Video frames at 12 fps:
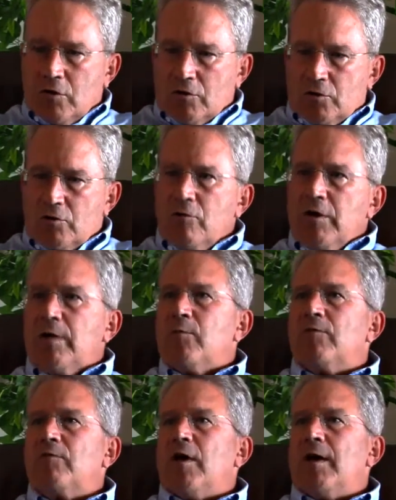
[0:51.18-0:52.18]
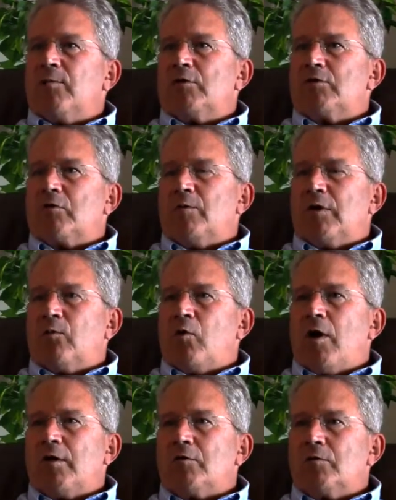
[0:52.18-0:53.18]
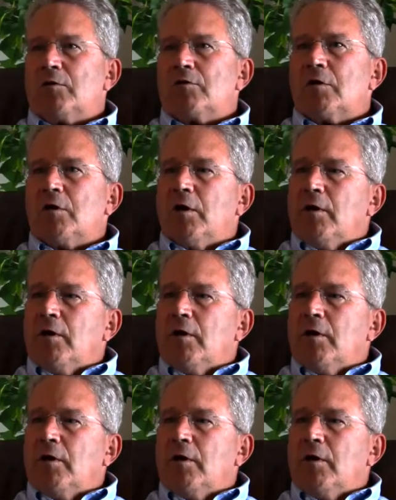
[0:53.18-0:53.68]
stream of diamonds that are being brought to us.